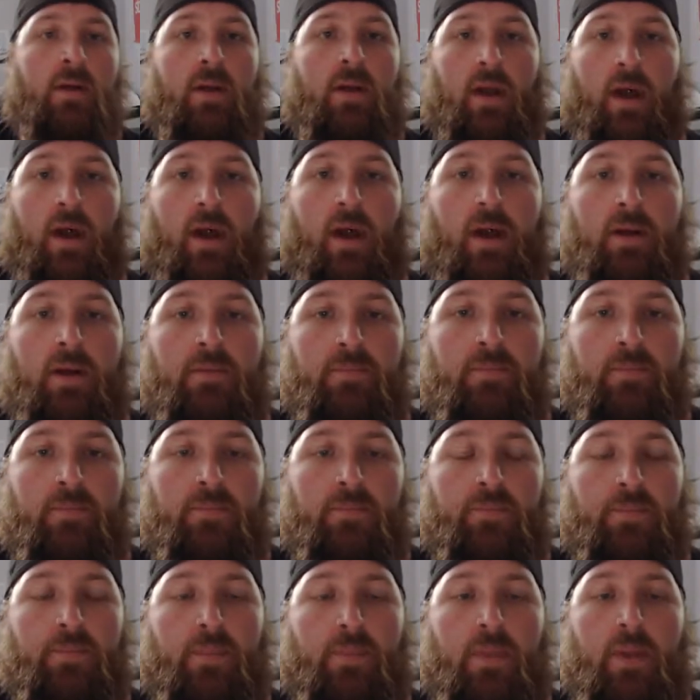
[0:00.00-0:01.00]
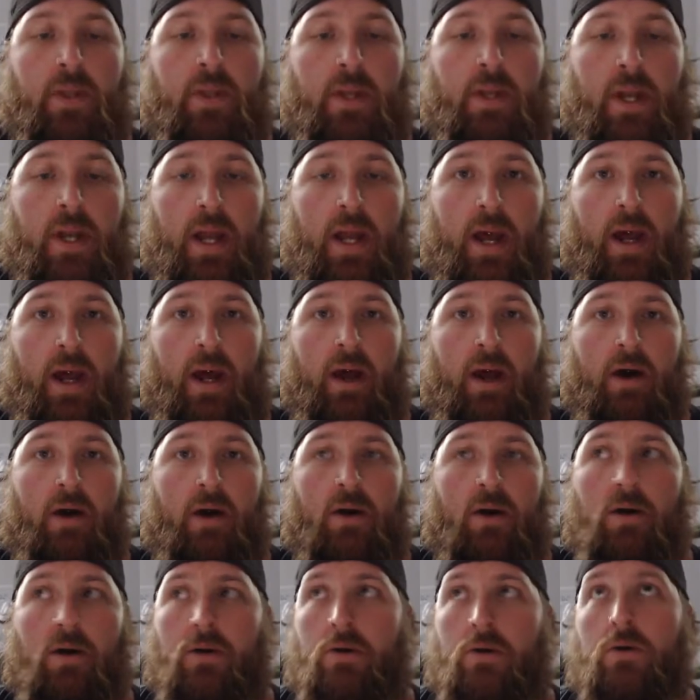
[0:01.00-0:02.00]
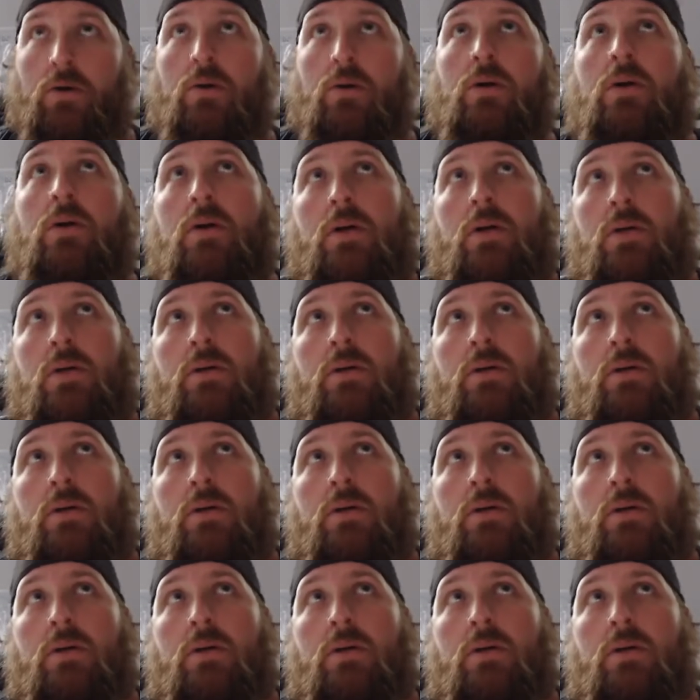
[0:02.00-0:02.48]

Okay? Now,